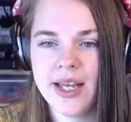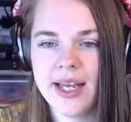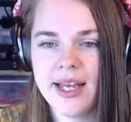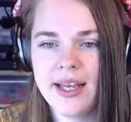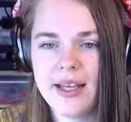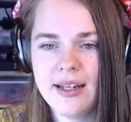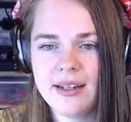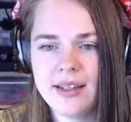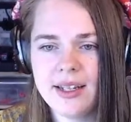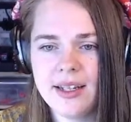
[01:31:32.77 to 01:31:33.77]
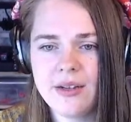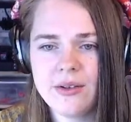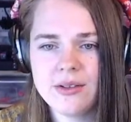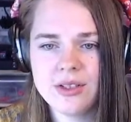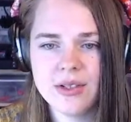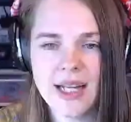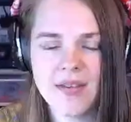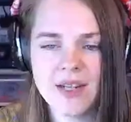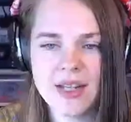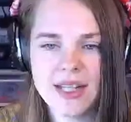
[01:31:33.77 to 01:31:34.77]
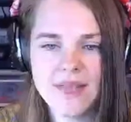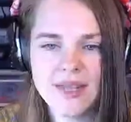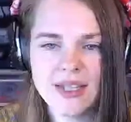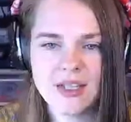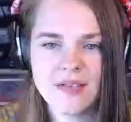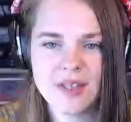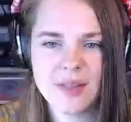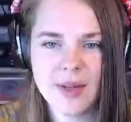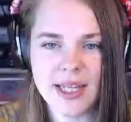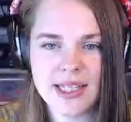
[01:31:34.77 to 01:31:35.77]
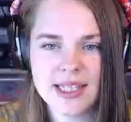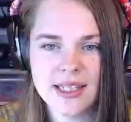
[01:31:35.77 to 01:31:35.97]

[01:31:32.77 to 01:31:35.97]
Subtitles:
And they all should have a nice flat surface on the base,